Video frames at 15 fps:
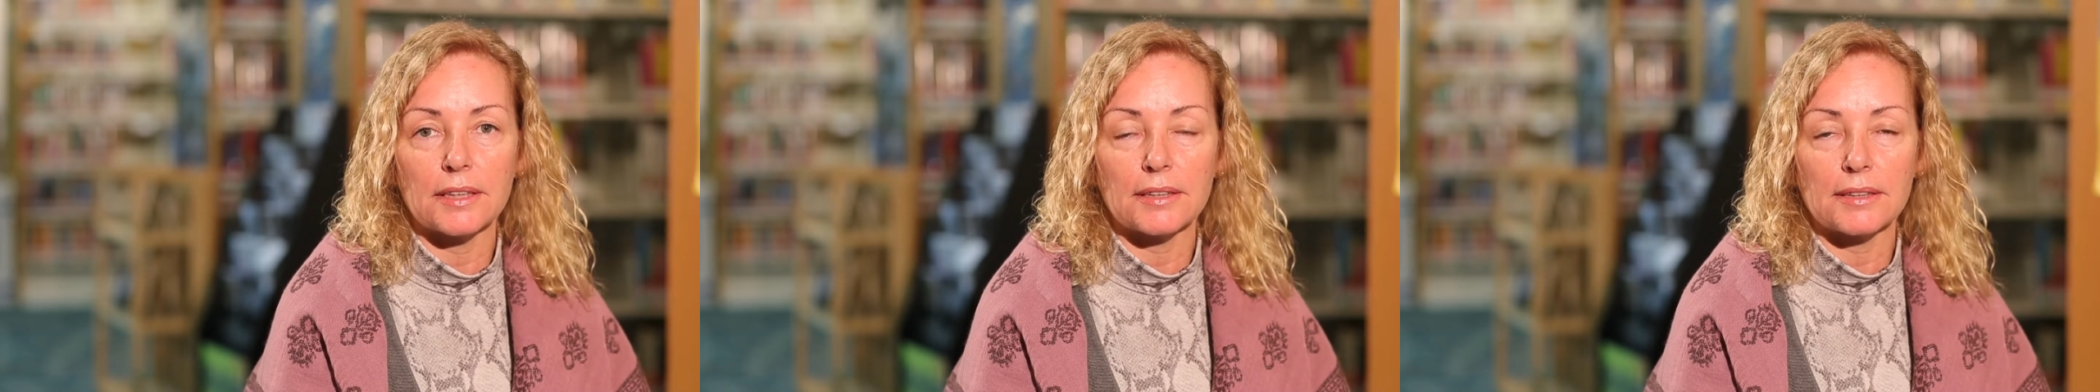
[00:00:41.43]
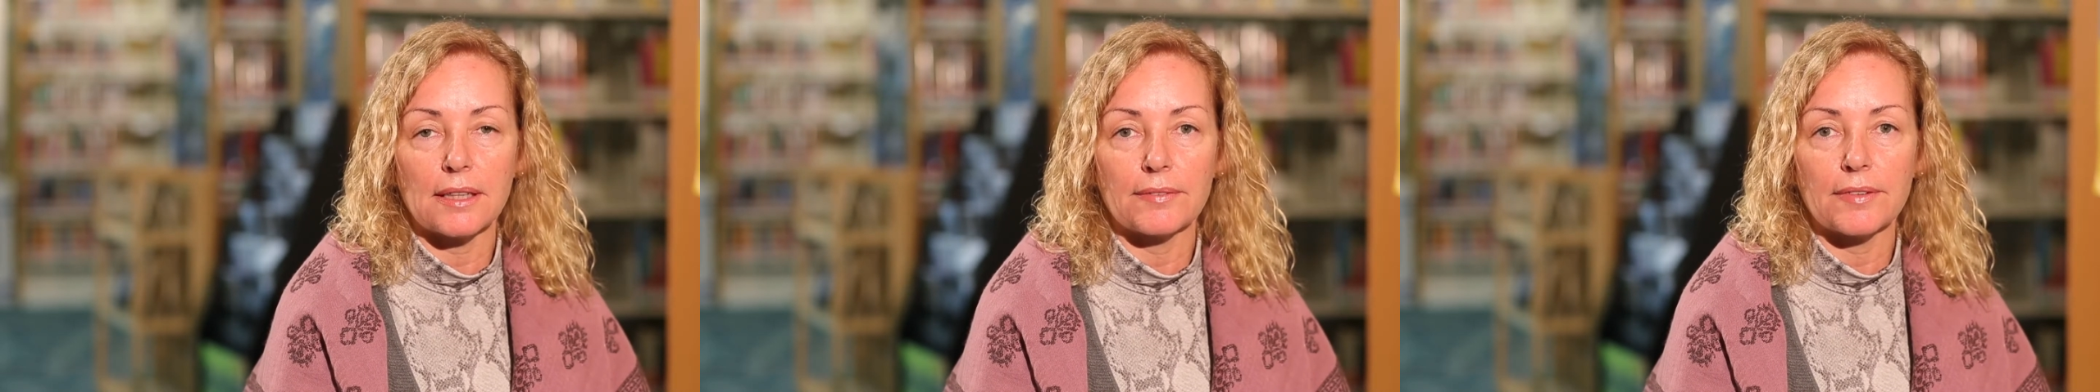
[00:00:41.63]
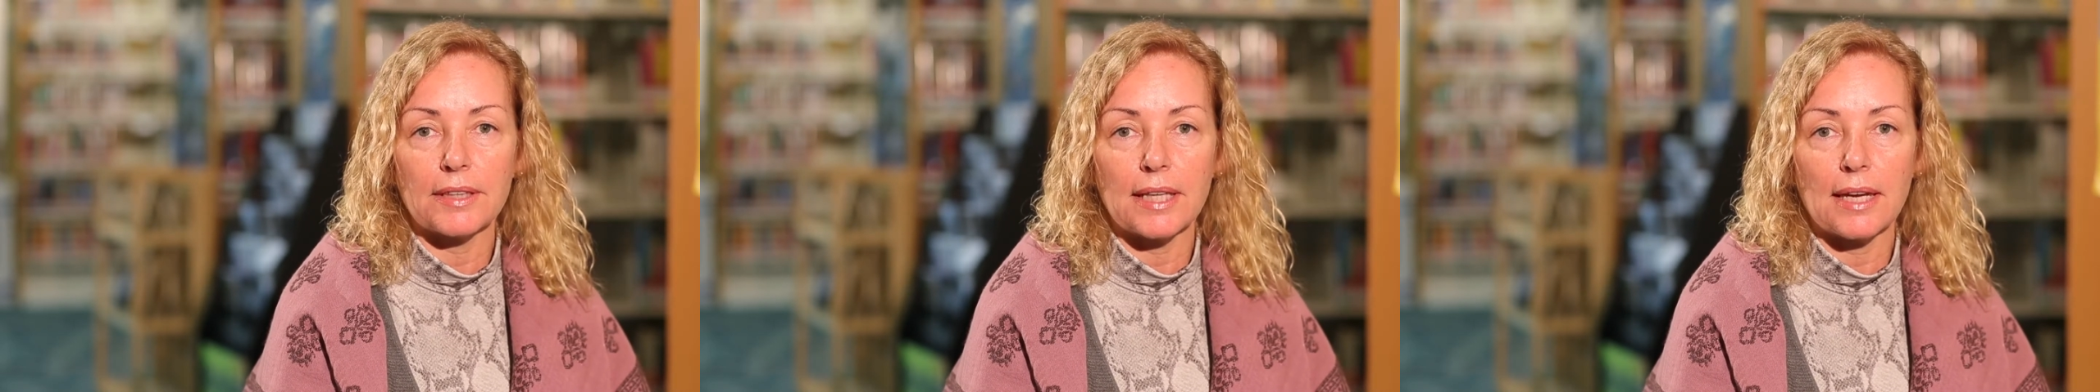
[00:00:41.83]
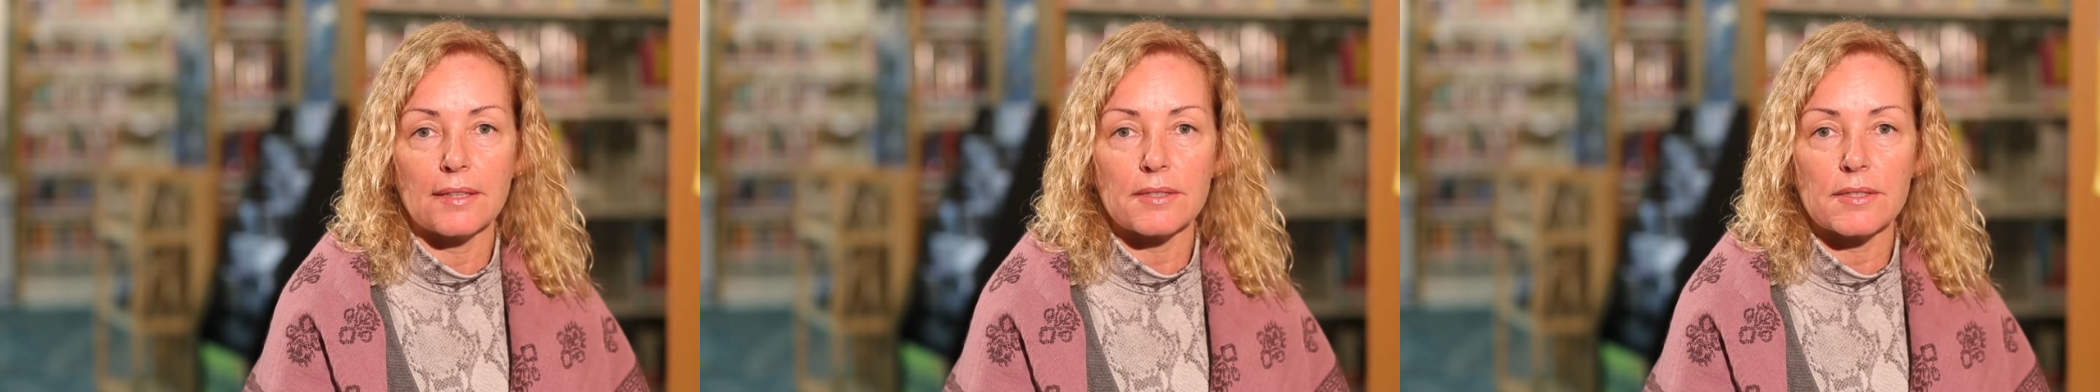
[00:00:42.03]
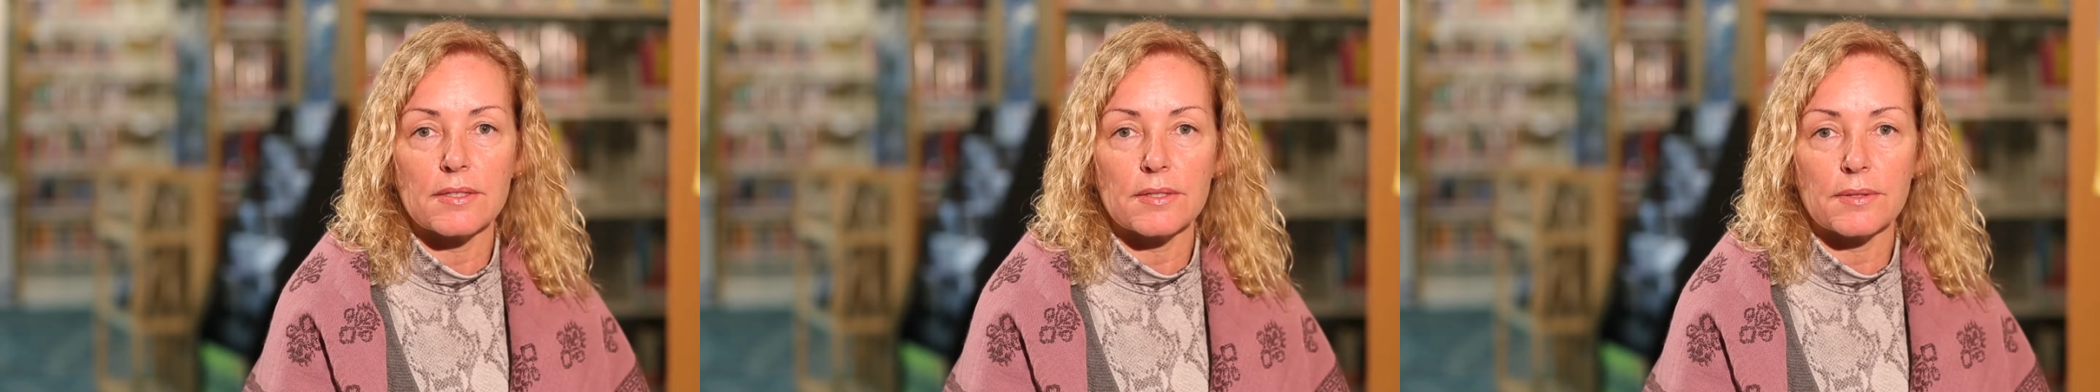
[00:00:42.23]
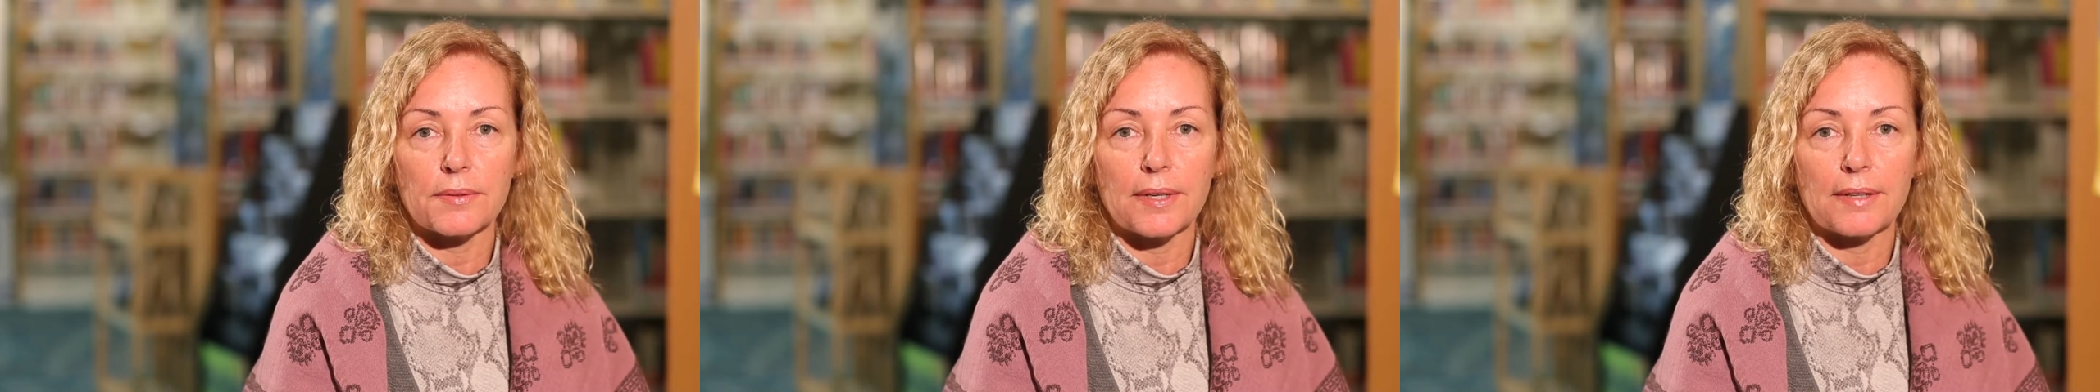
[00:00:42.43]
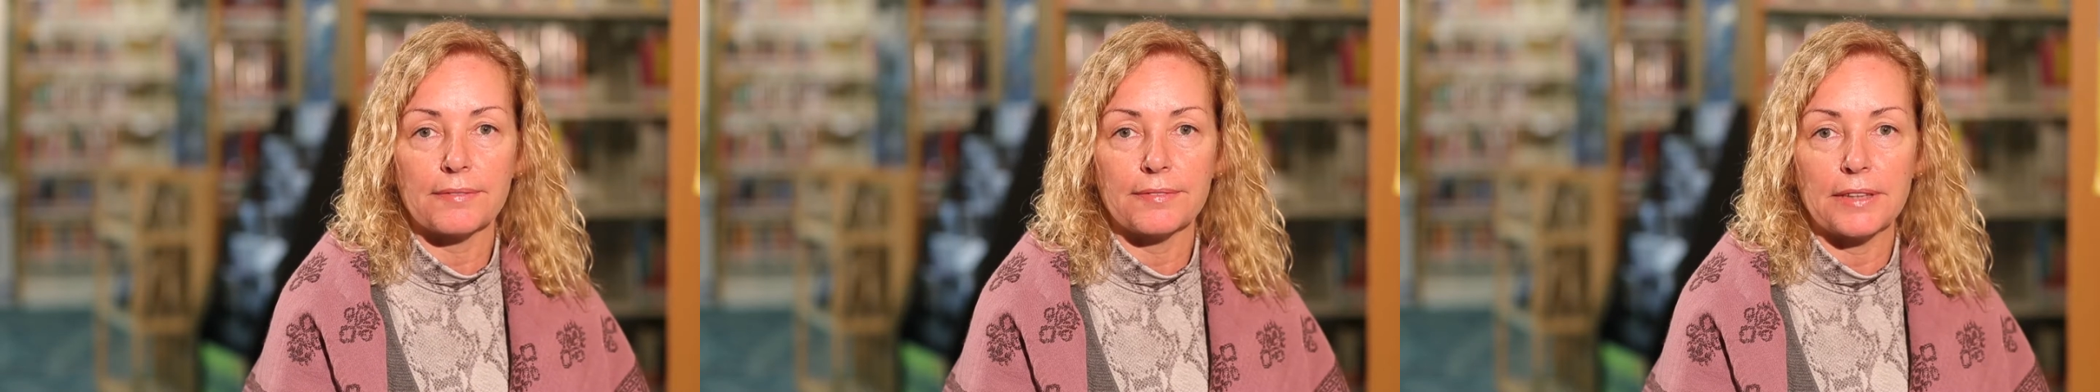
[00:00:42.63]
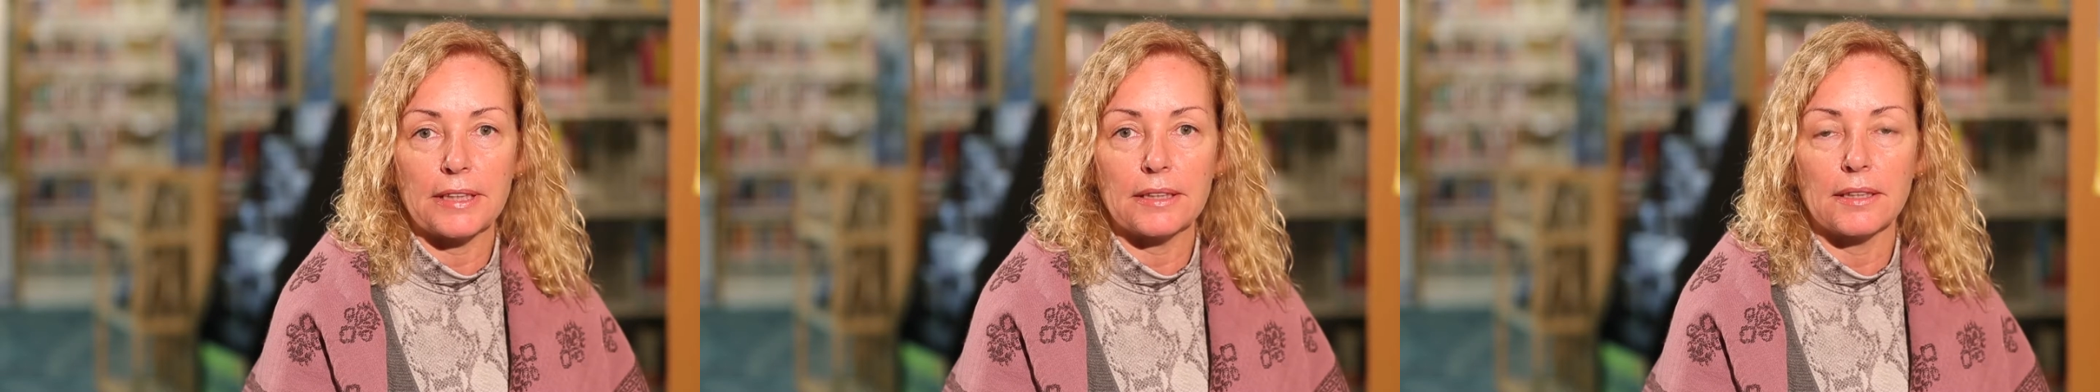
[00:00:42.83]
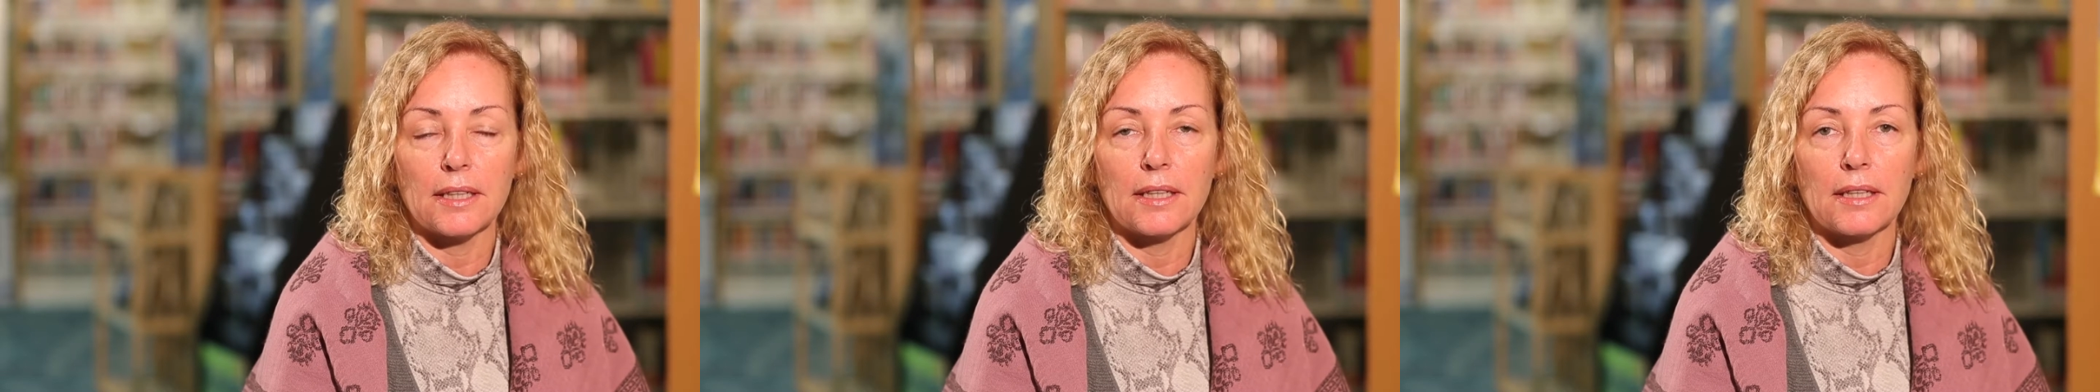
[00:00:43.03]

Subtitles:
to 7,000 square feet,